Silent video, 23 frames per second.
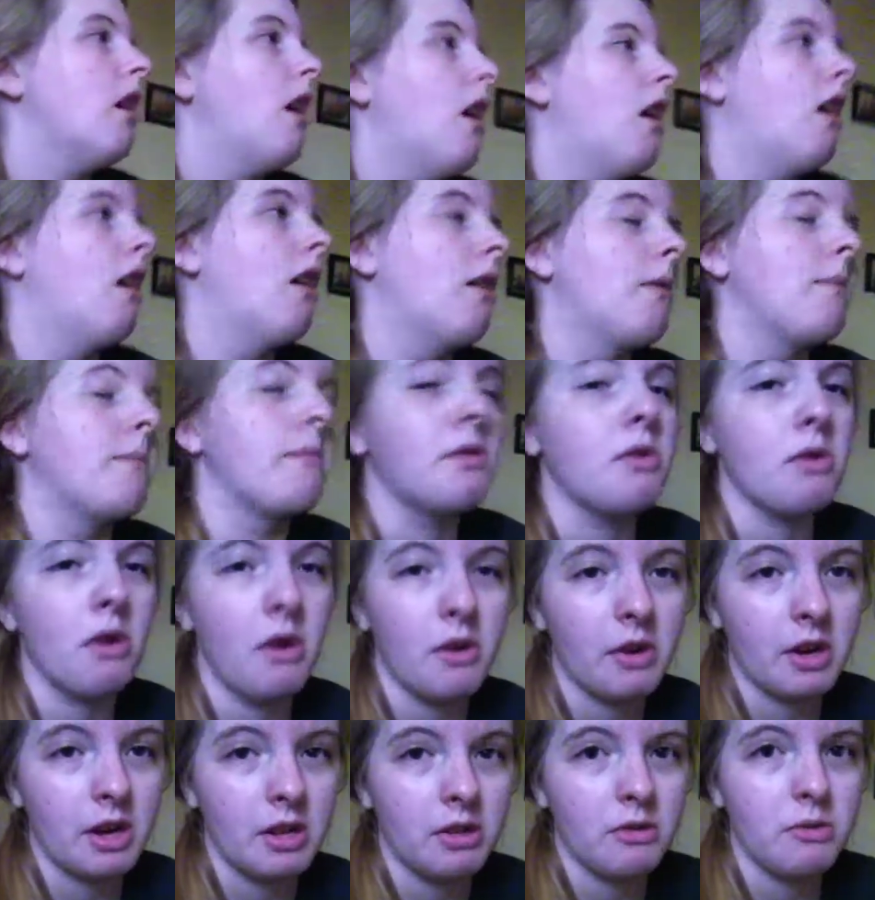Um, so
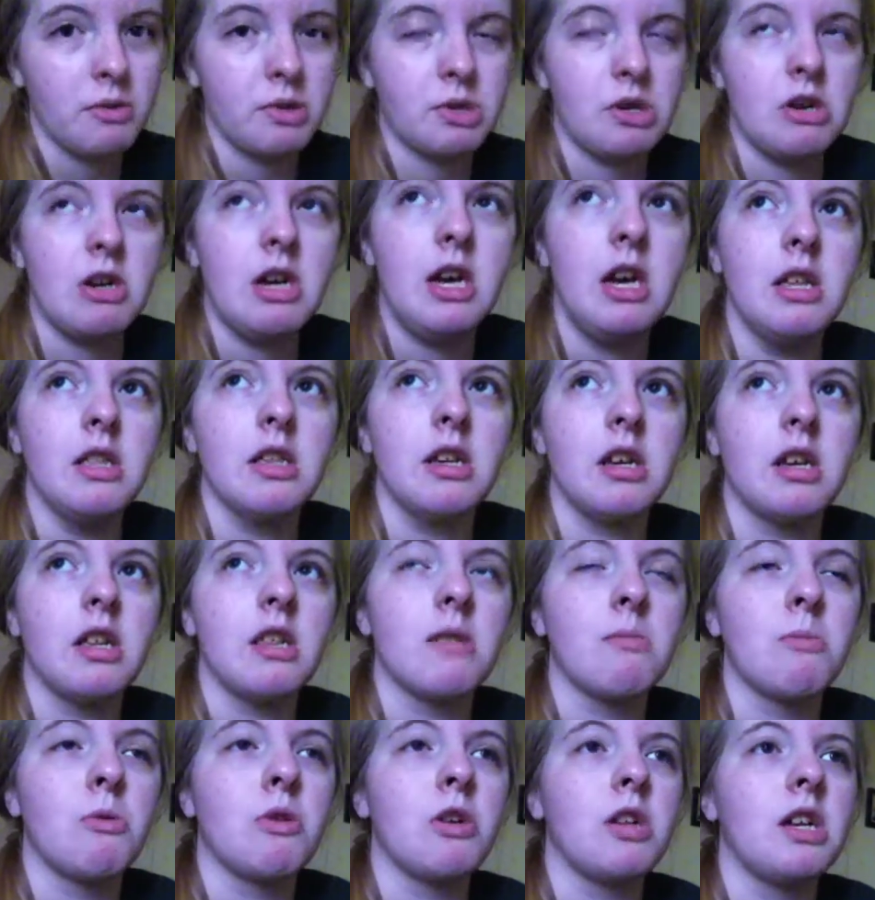all I gotta do is start editing in
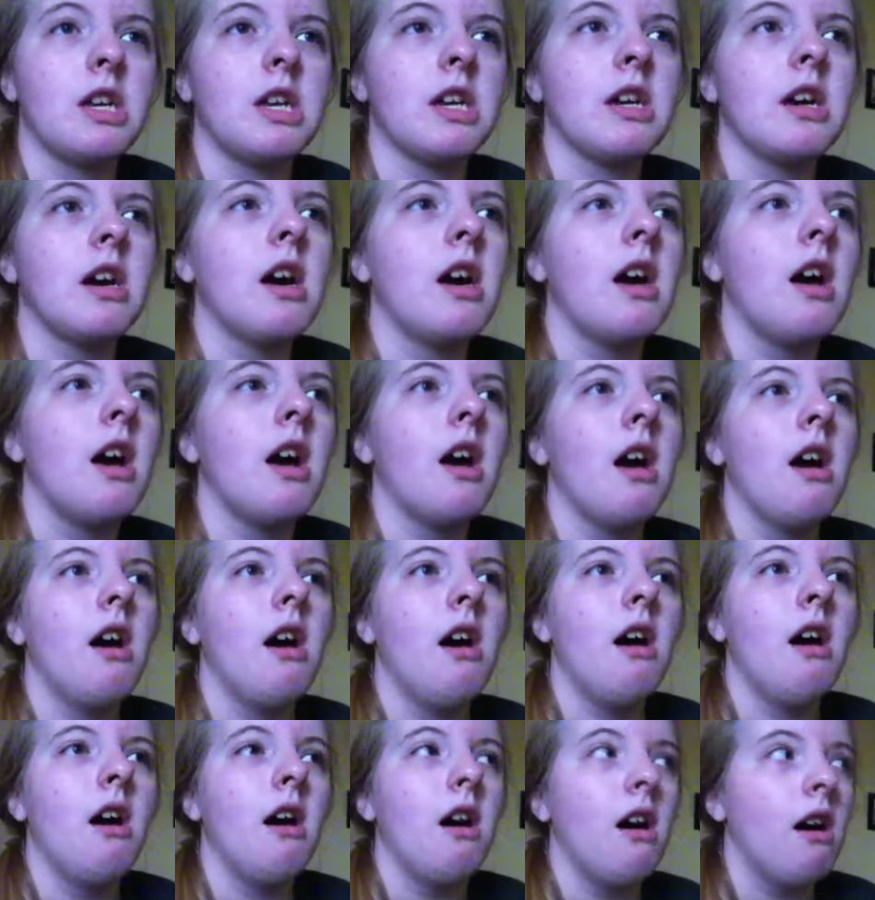the morning.
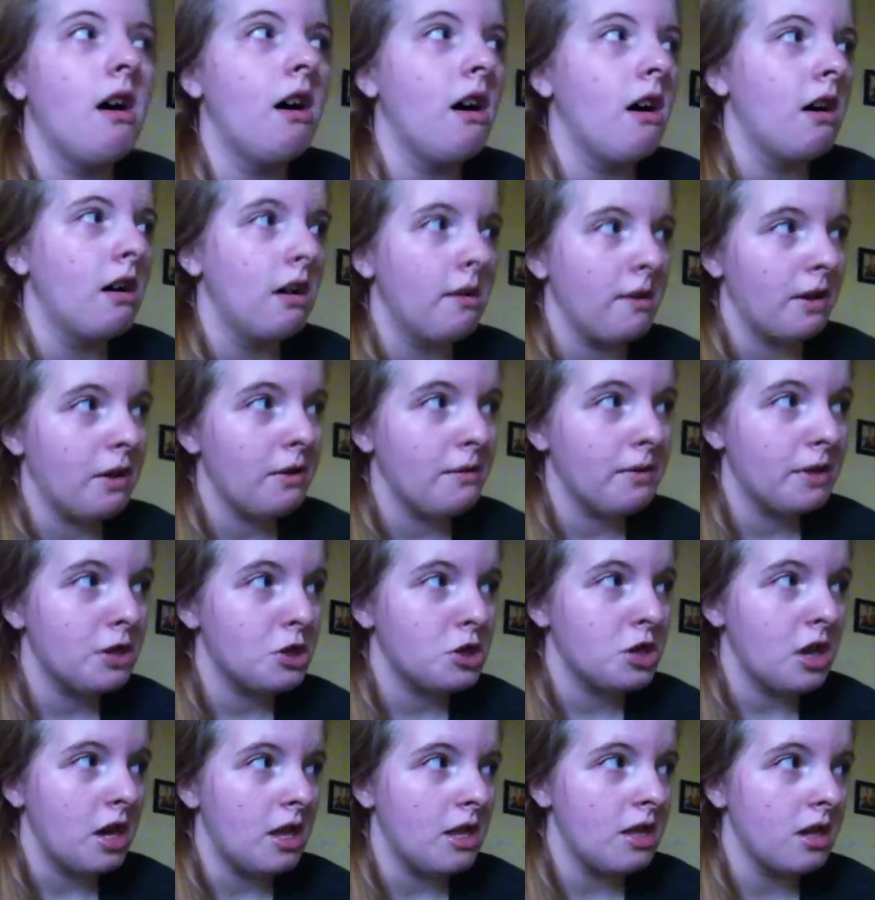If I don't
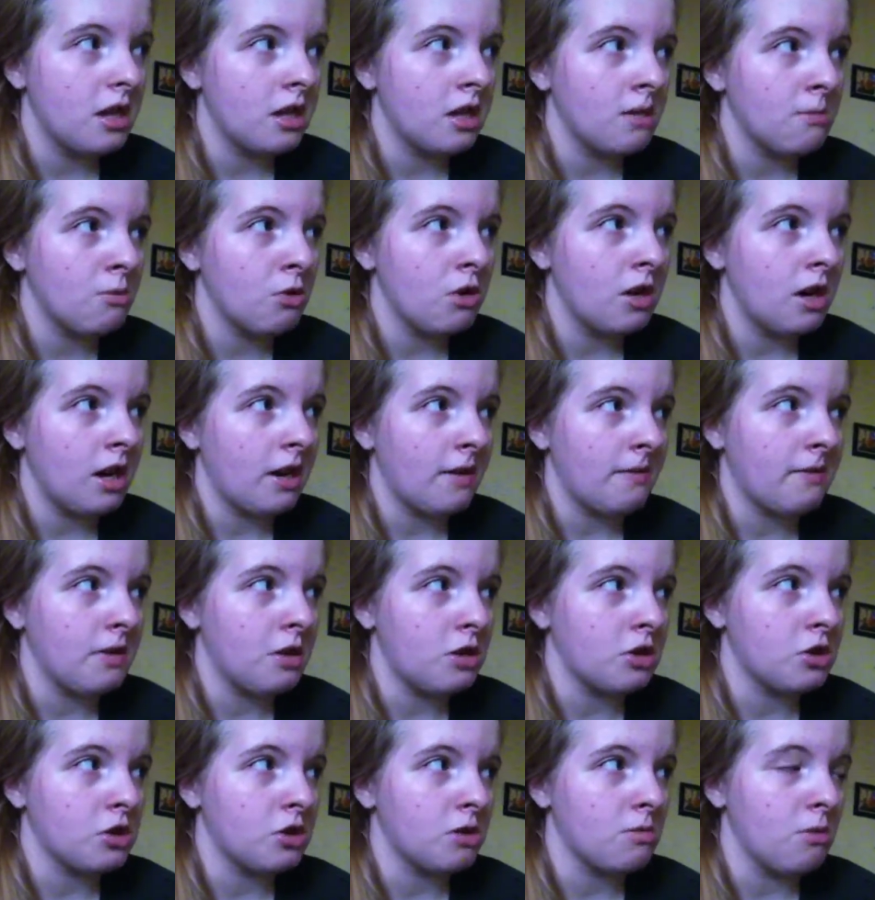finish editing in the morning, I can
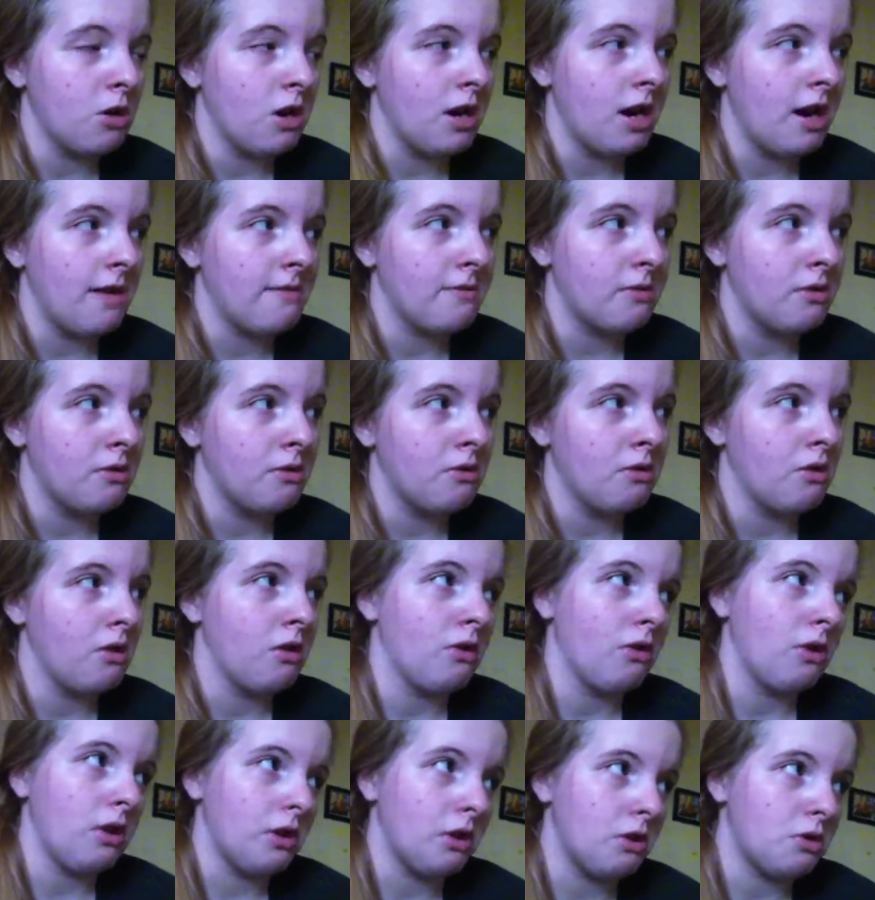finish tomorrow afternoon or
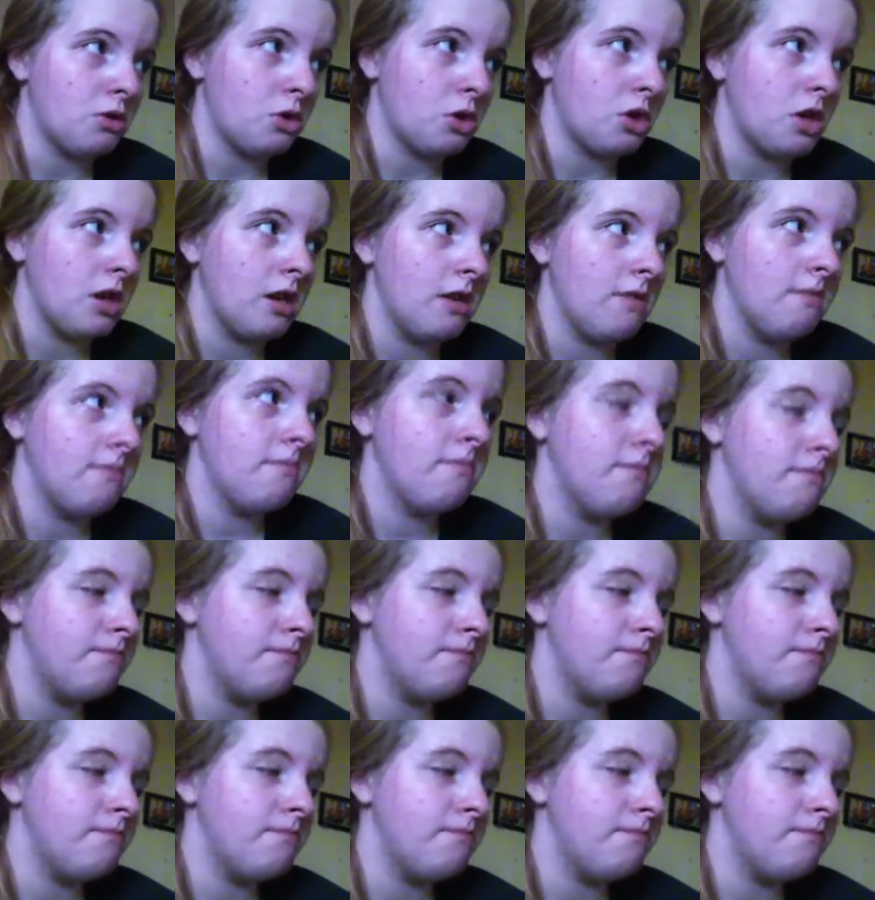early Thursday.